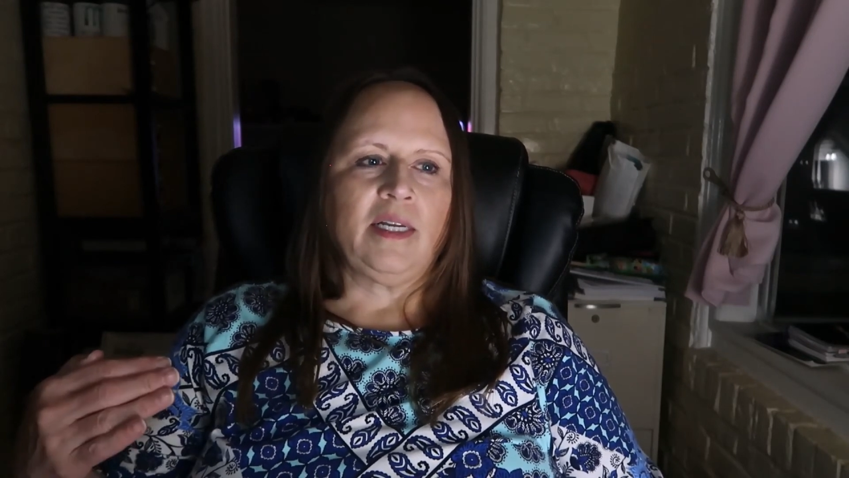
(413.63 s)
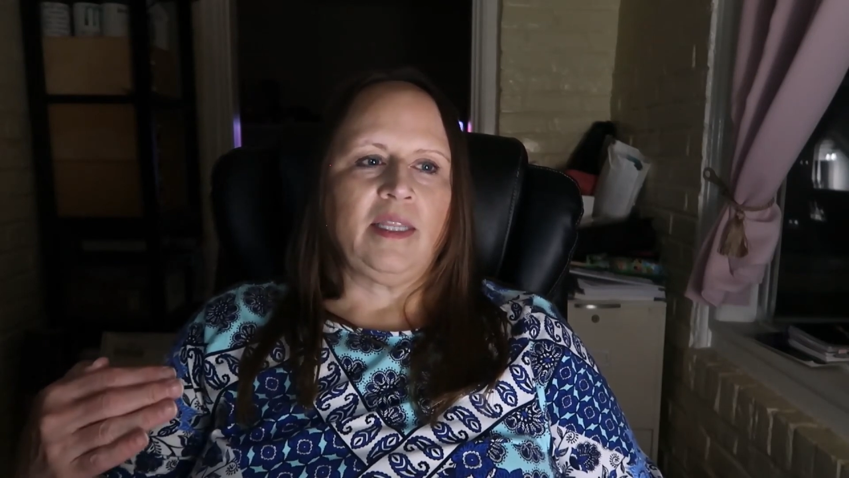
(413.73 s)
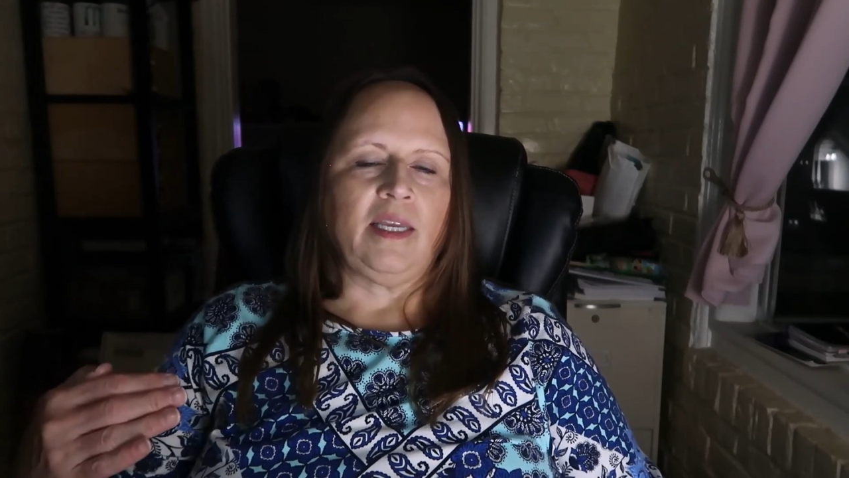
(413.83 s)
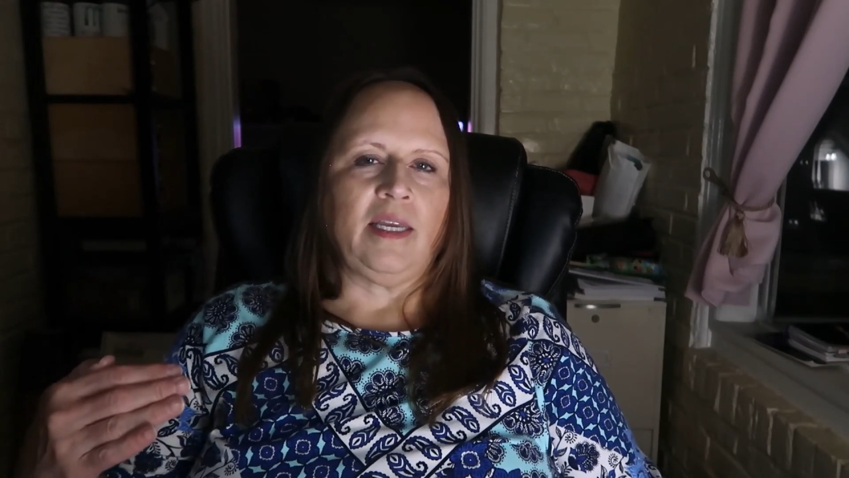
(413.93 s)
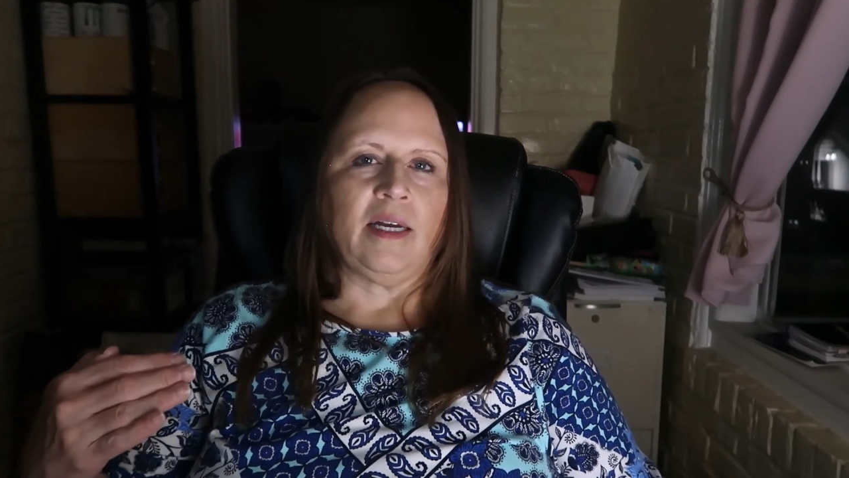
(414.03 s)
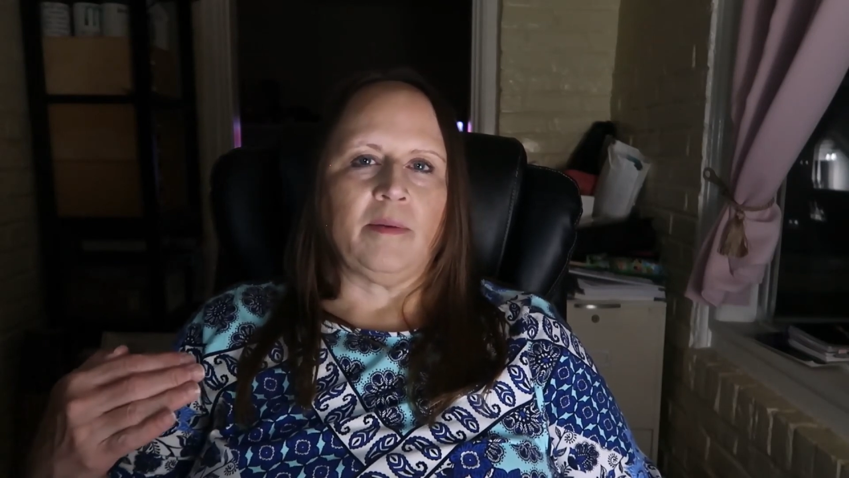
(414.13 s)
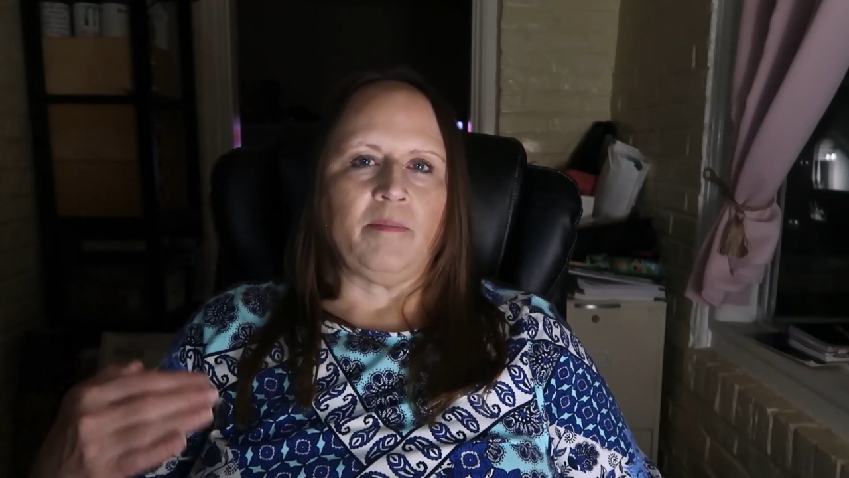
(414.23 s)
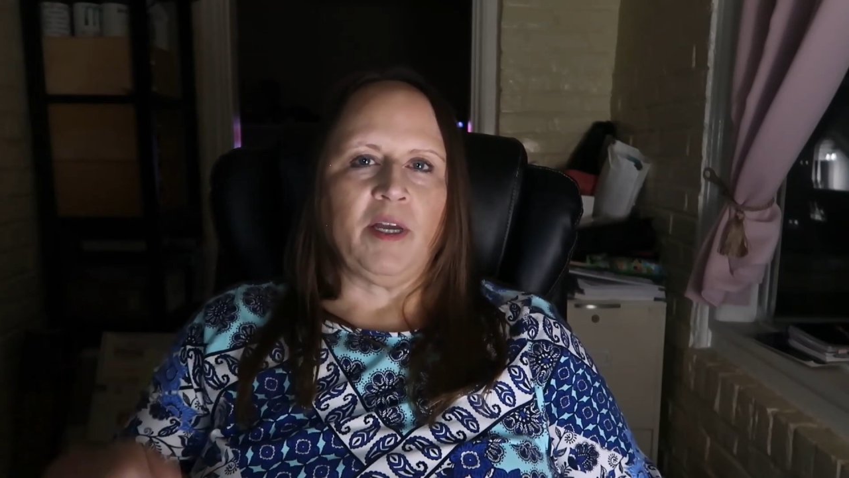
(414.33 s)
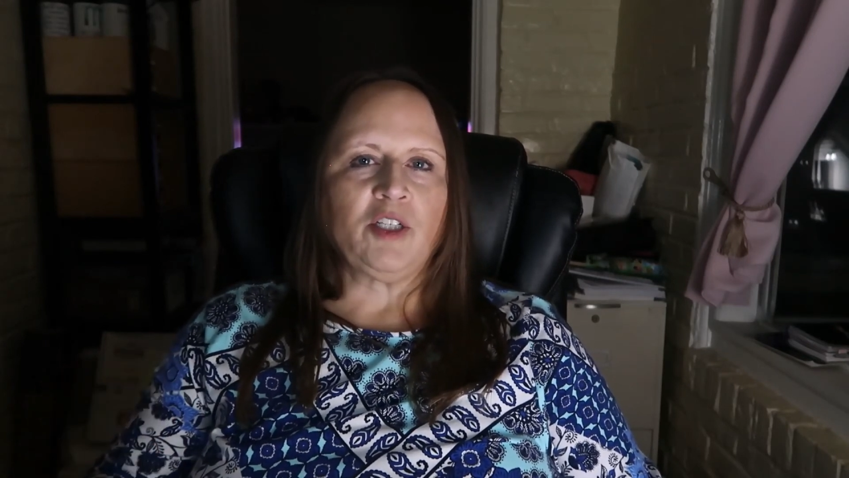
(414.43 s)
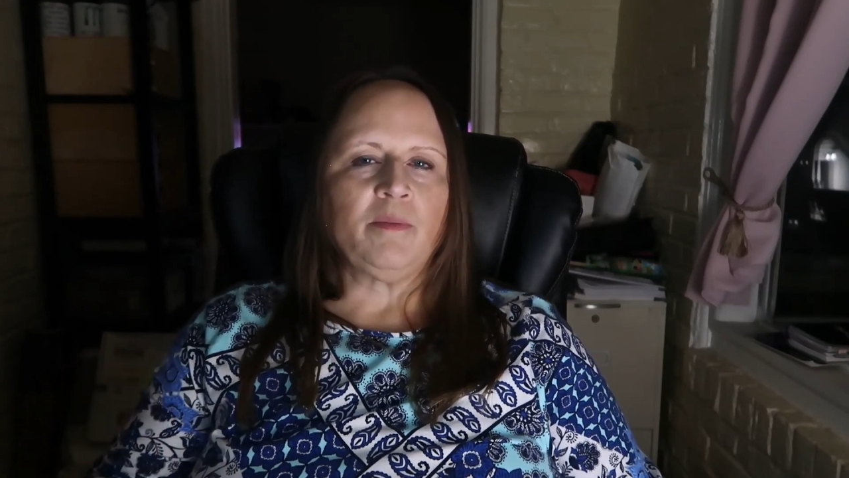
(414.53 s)

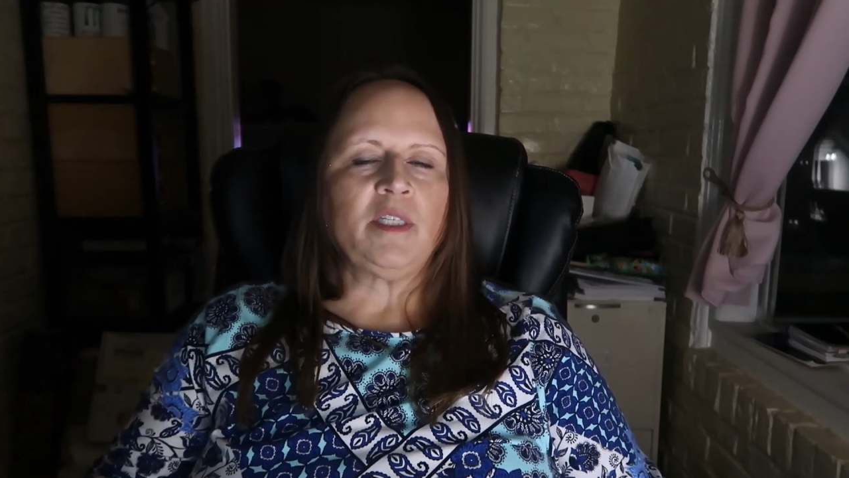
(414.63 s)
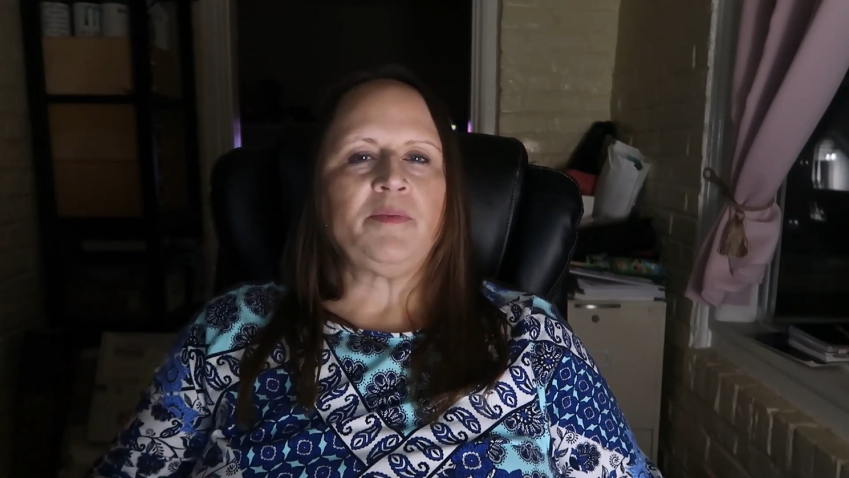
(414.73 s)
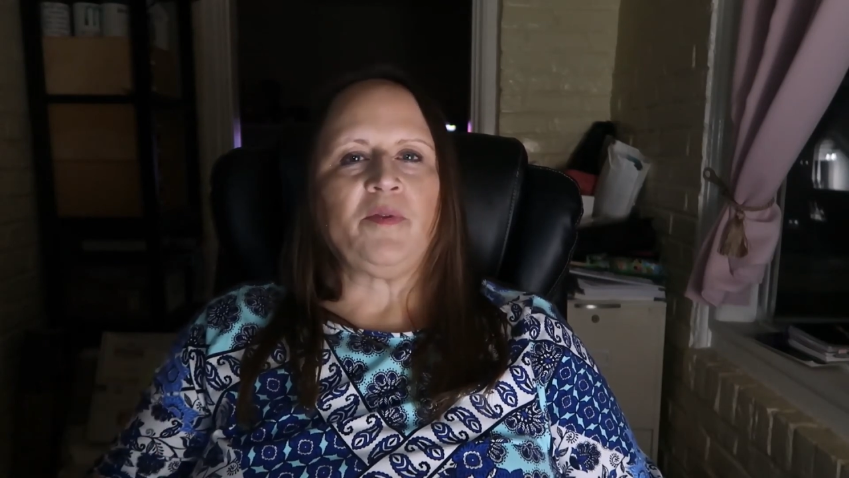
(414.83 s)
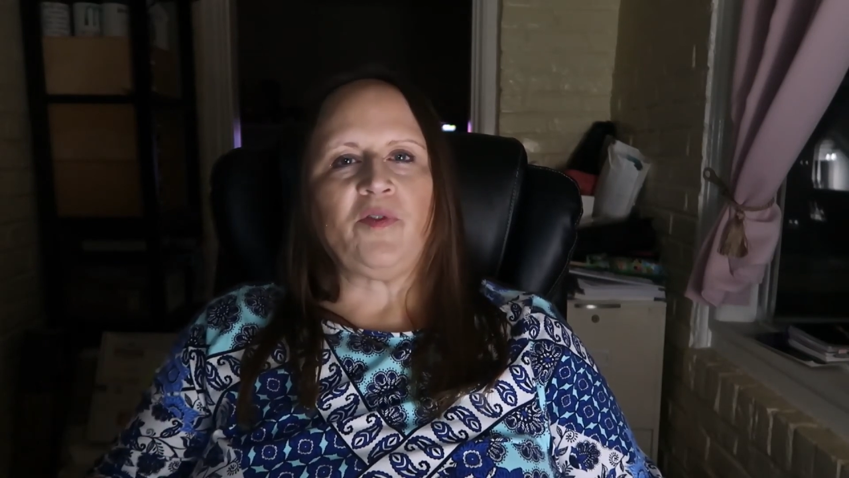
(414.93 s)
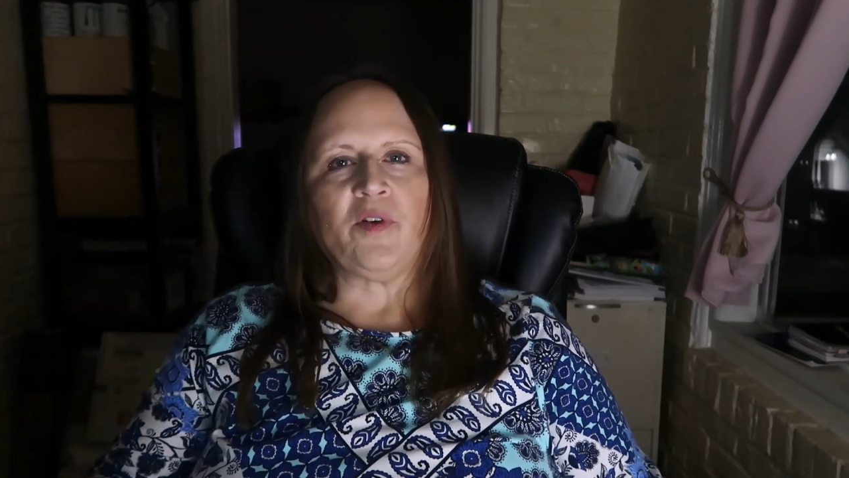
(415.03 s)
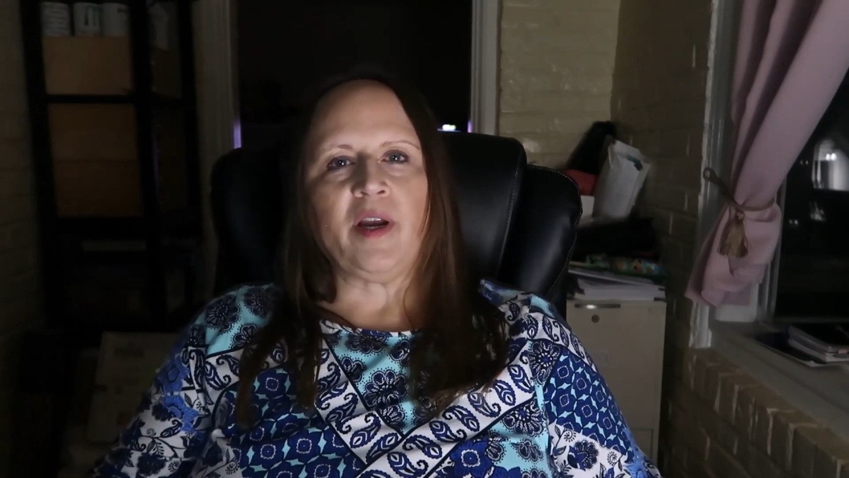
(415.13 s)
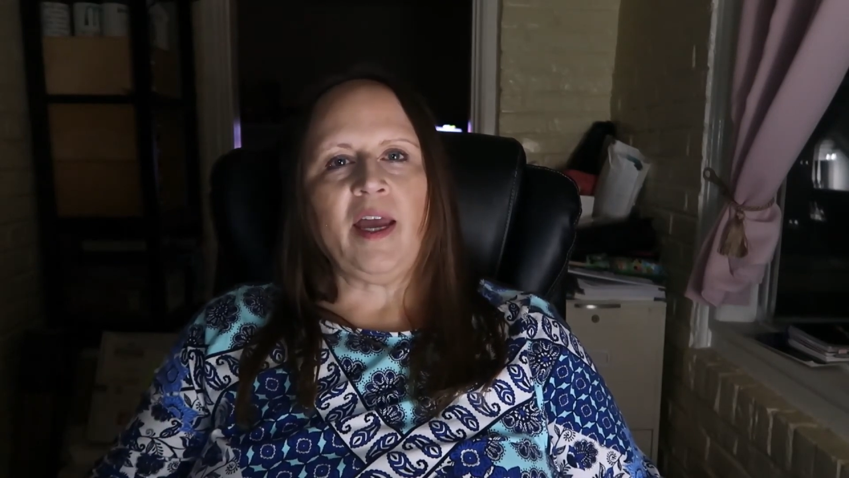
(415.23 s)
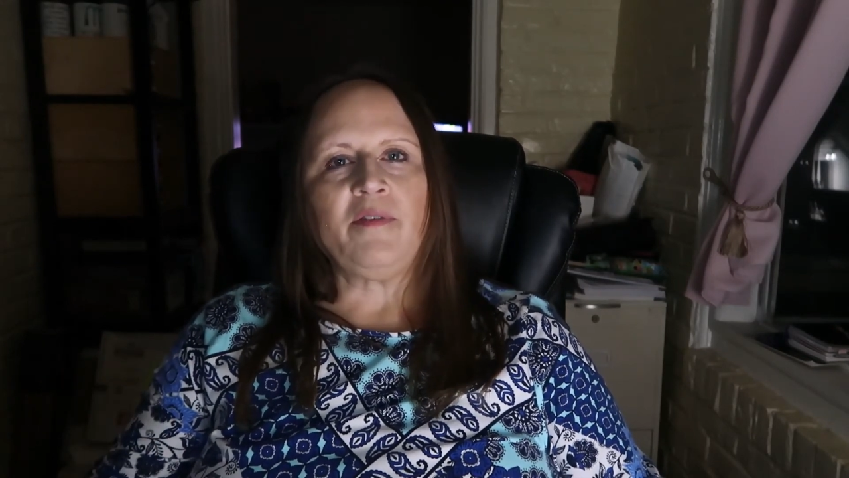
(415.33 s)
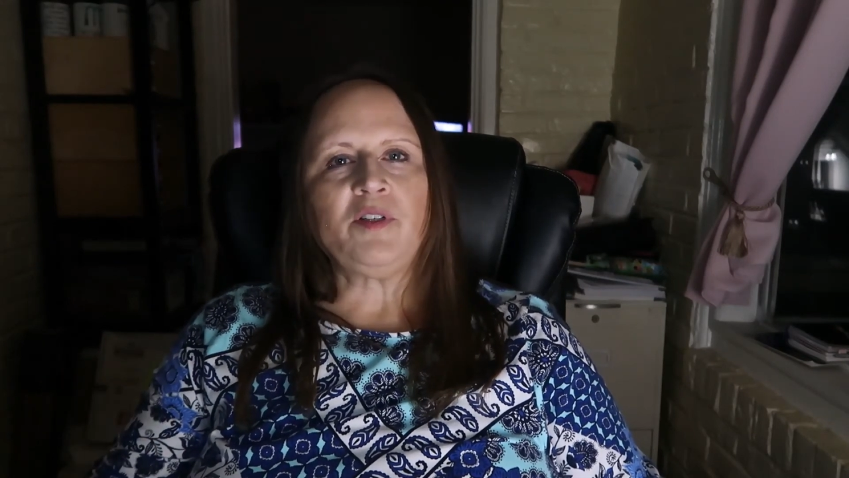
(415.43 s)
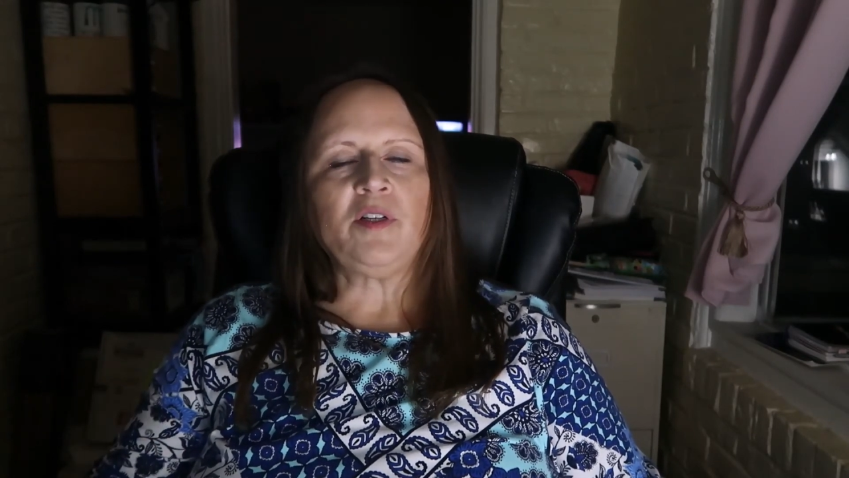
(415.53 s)
measurements before and
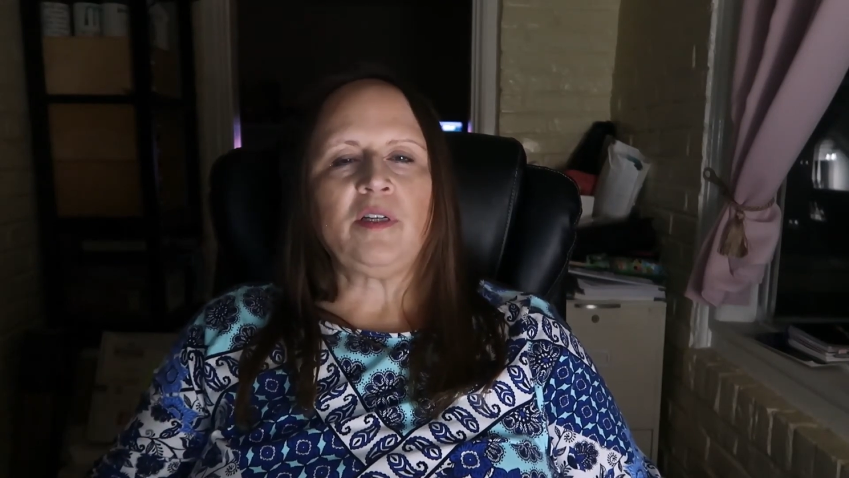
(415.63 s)
after,